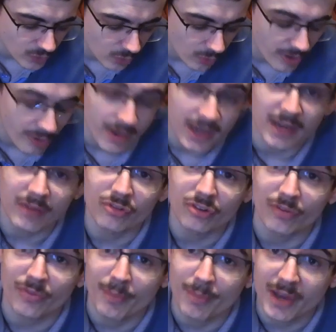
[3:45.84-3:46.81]
Although it
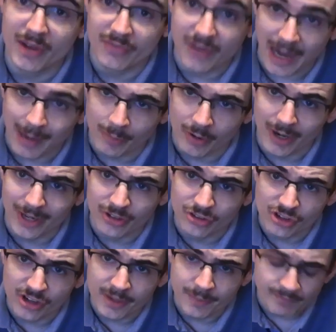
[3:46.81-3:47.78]
gives off a bit of gamma
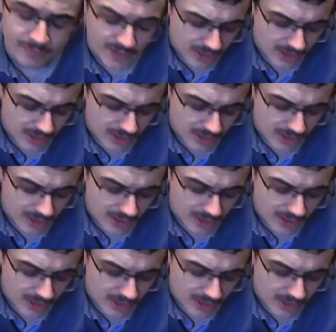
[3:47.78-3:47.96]
energy,